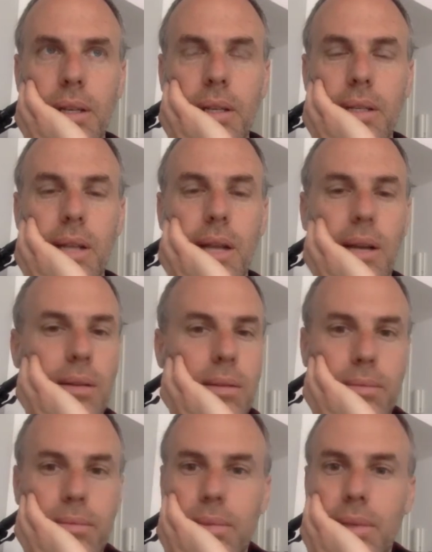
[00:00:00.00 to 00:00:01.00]
like
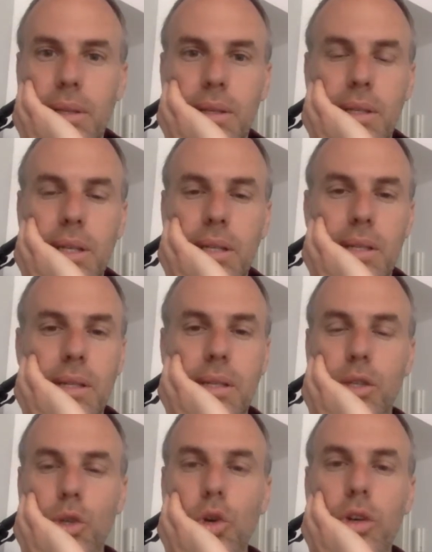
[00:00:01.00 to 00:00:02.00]
it's a
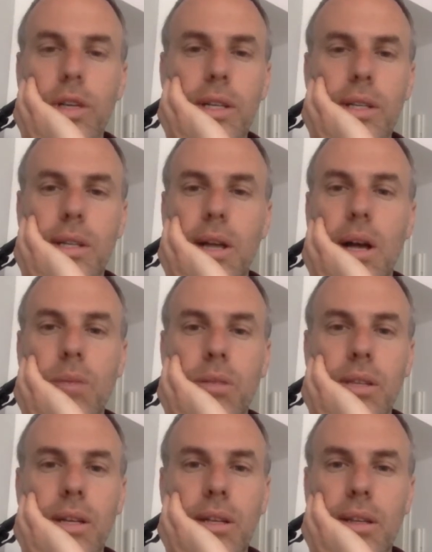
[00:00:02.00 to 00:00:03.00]
story. It's an
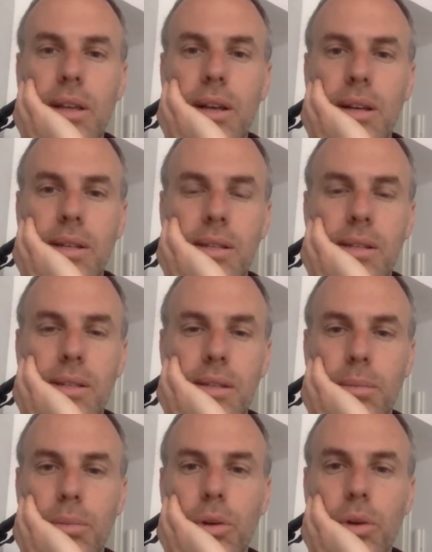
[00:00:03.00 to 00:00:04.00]
abstract text. Is
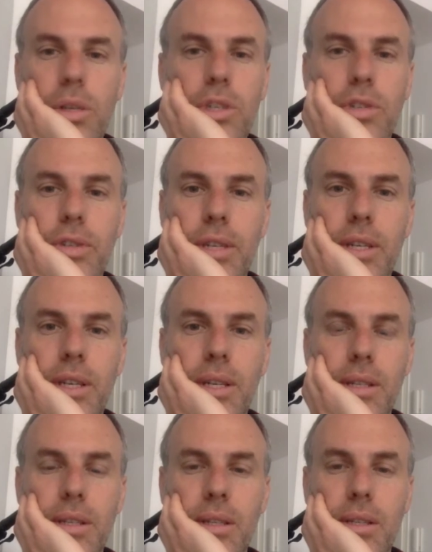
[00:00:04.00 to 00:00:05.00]
it poetry?
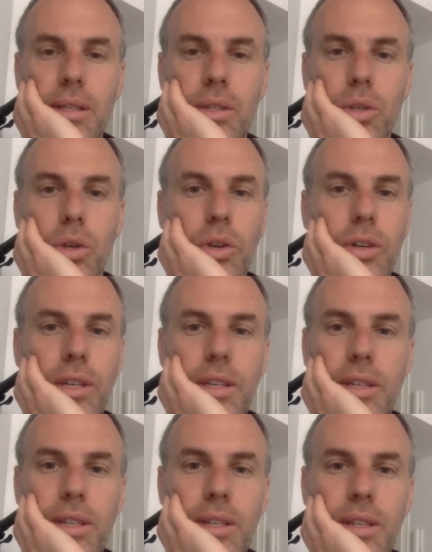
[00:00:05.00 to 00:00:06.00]
Is it
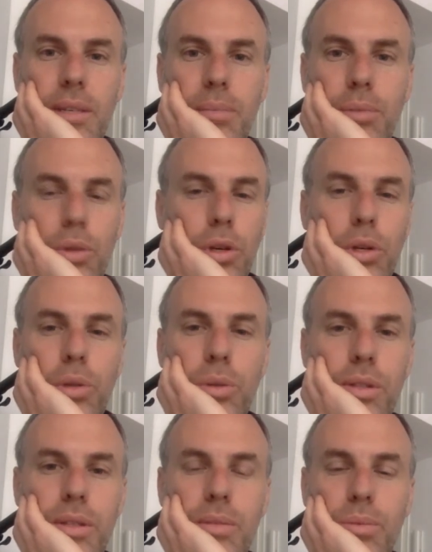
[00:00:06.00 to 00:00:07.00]
story?
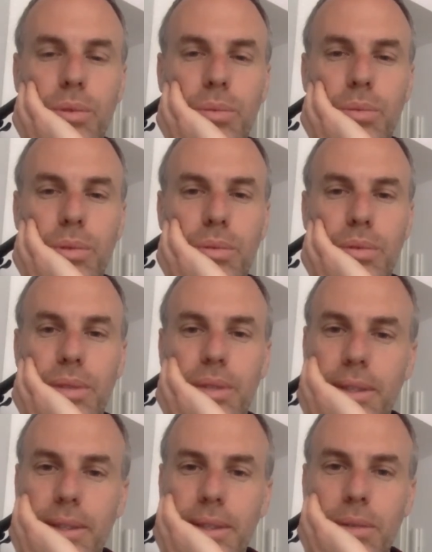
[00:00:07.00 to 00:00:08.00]
Prose?
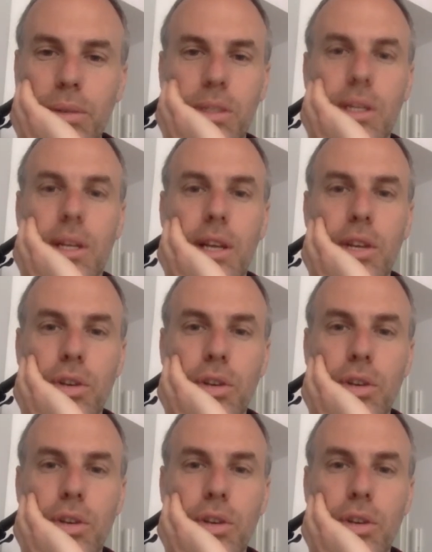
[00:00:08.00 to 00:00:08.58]
What's the nature